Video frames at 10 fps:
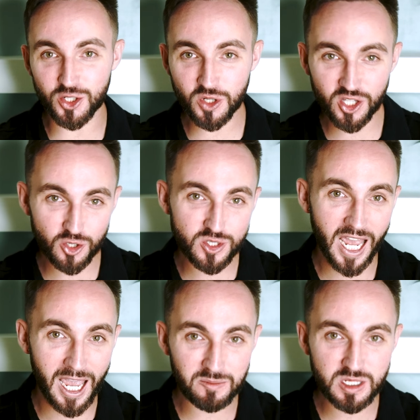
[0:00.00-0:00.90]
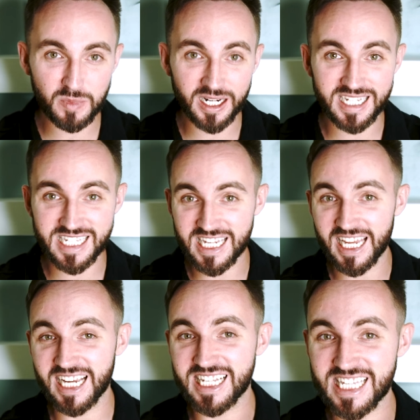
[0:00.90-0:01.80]
you can use mSpy to see
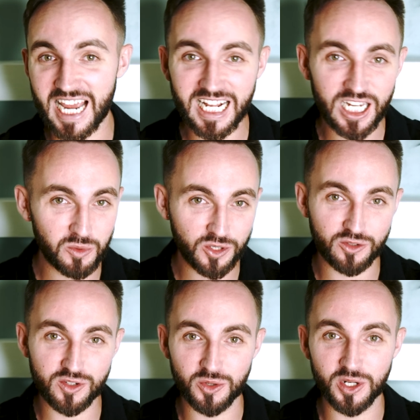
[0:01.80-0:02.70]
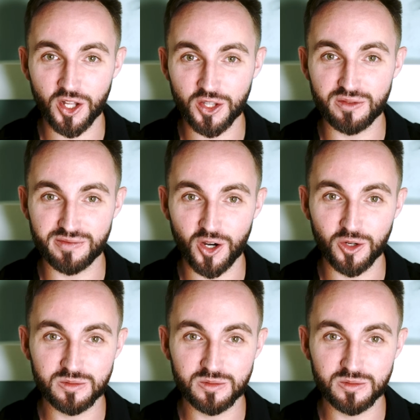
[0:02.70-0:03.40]
exactly what they're doing on their phone.